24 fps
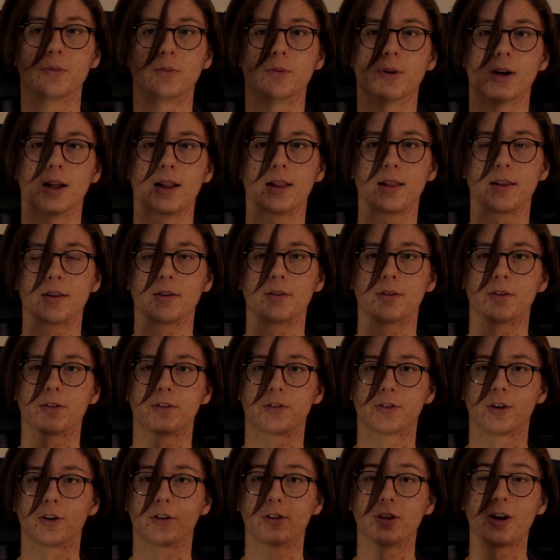Well,
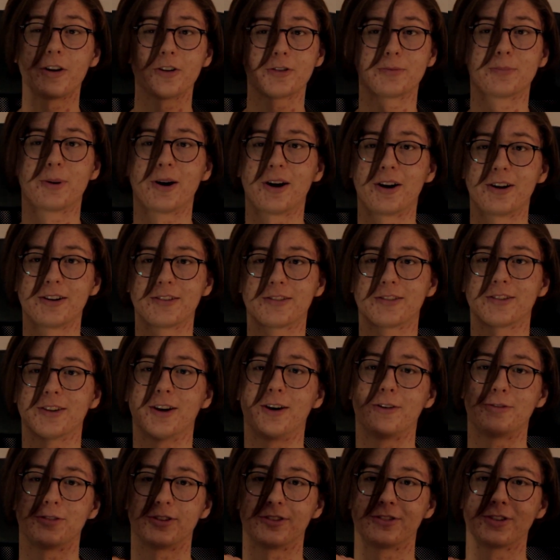so large parts
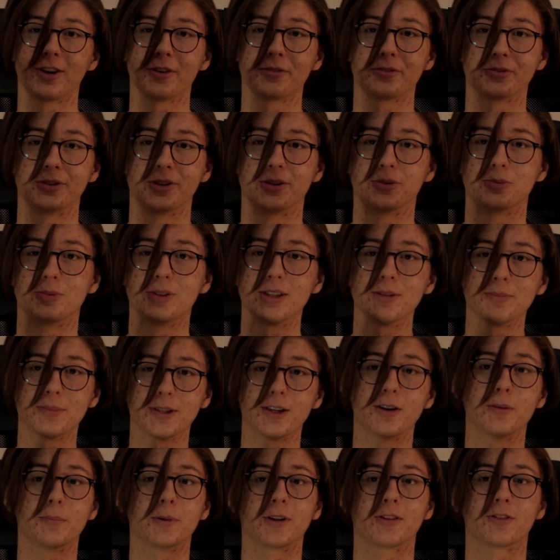of the software will be
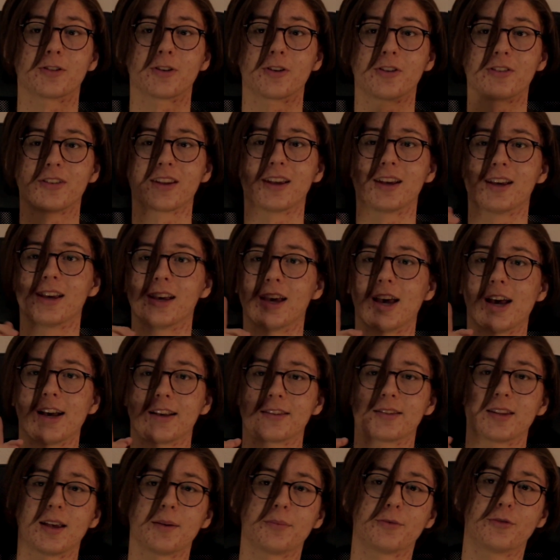open source,
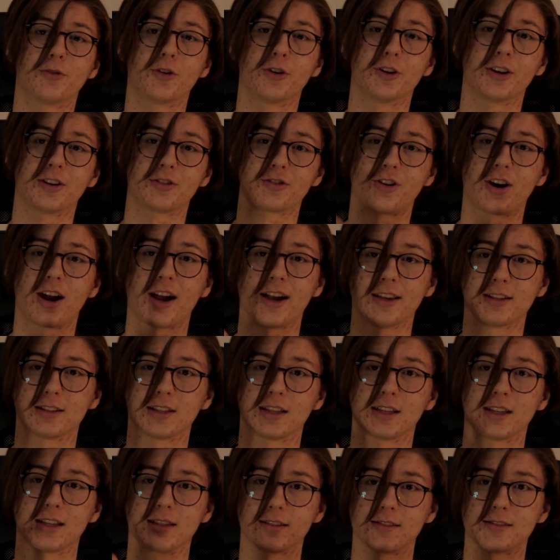except for the
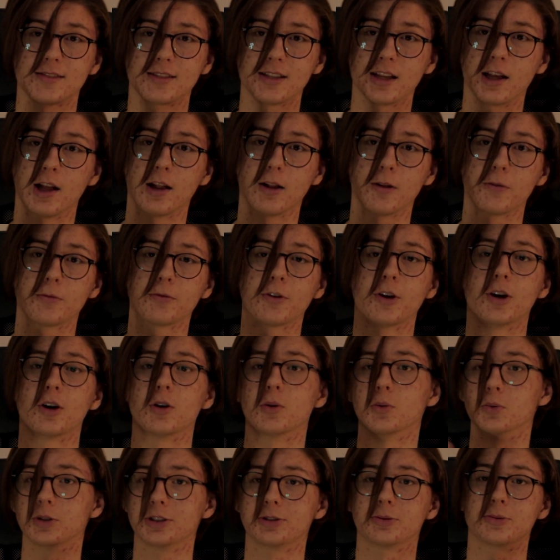tracking itself,
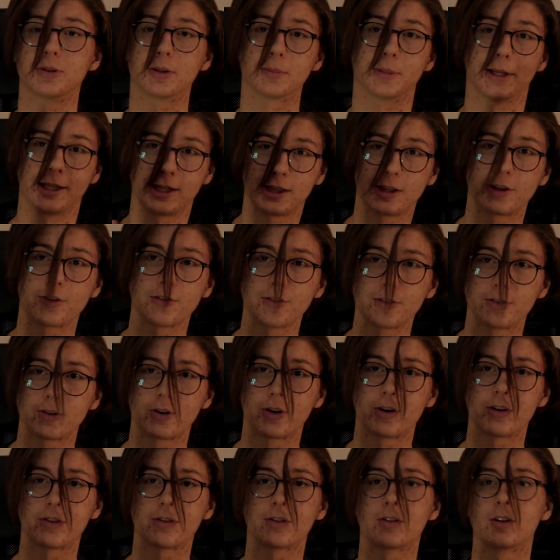which will be closed
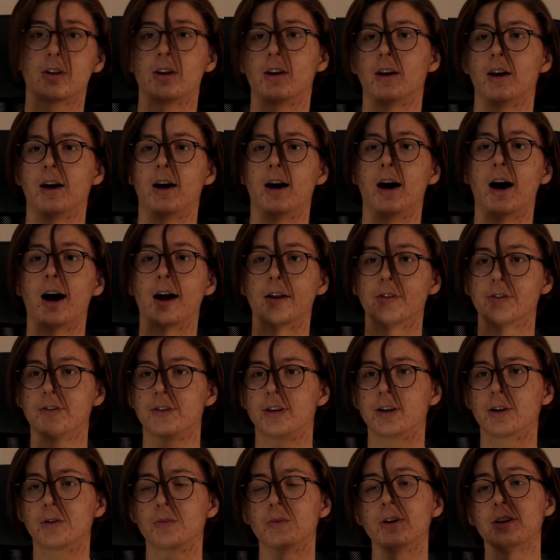source
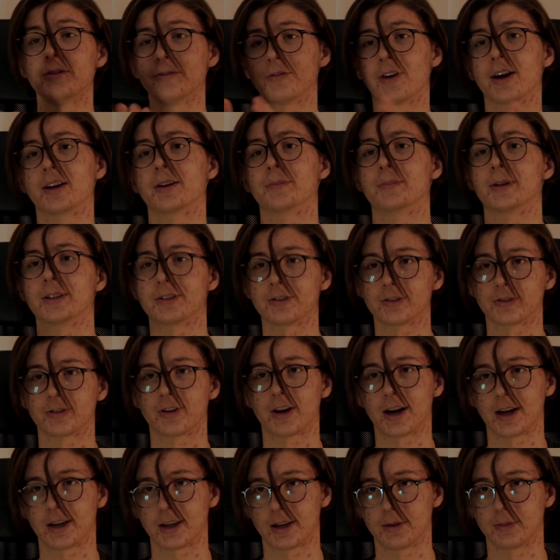until we find a better
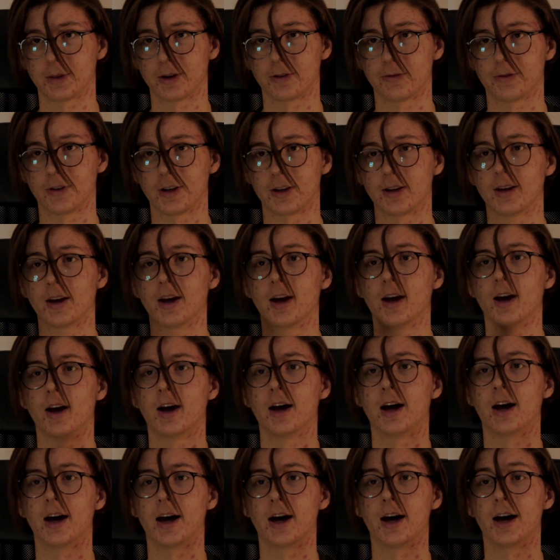tracking method.
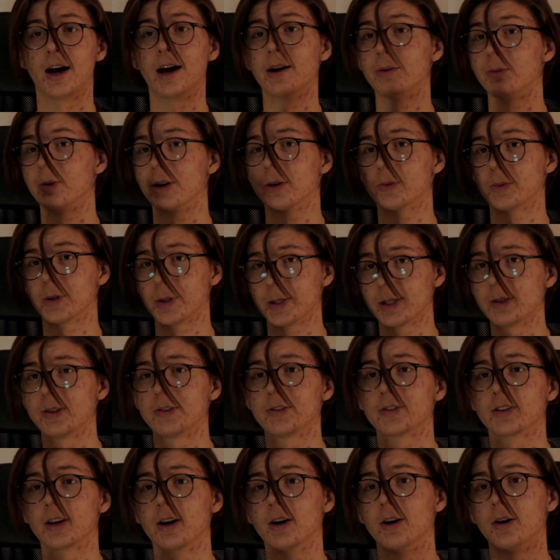And when we do
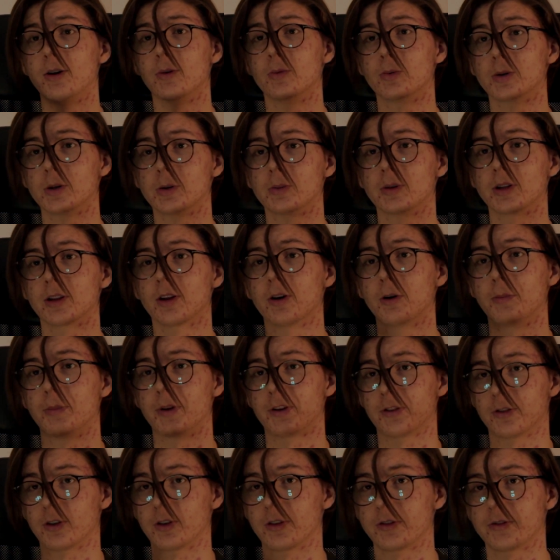so, we will open
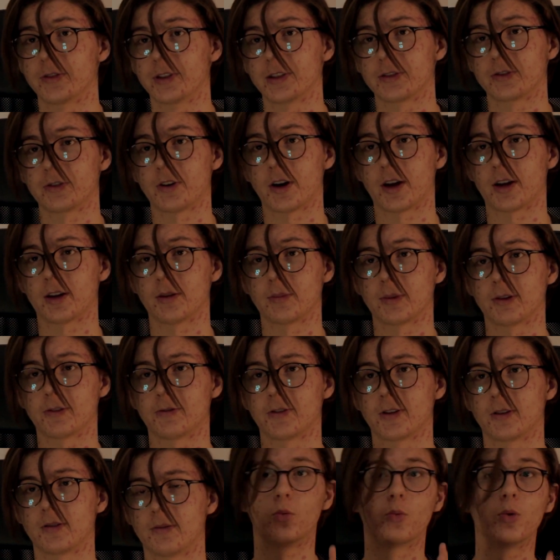source this tracking
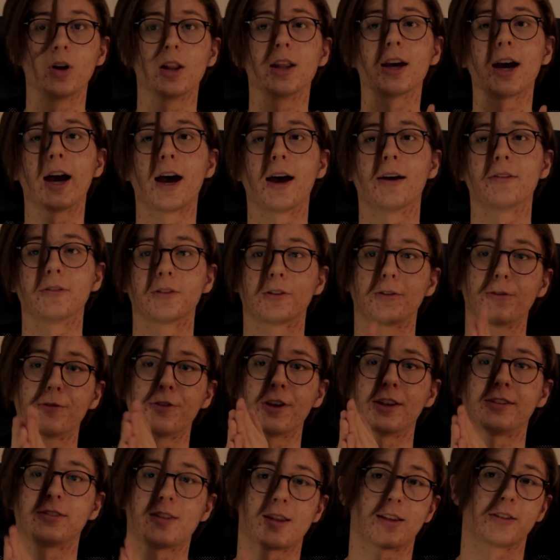method. Will I have to
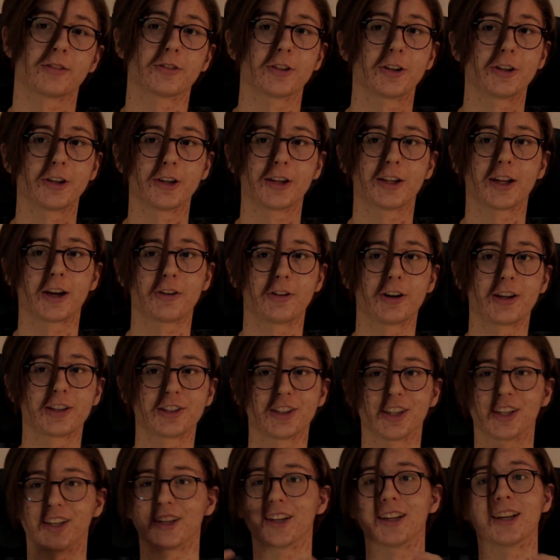face a certain
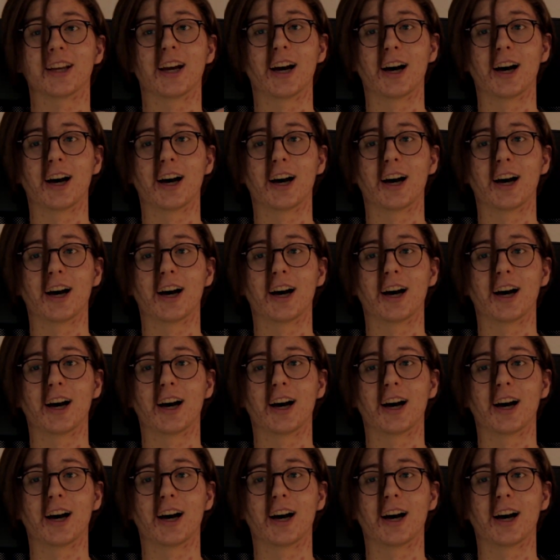direction?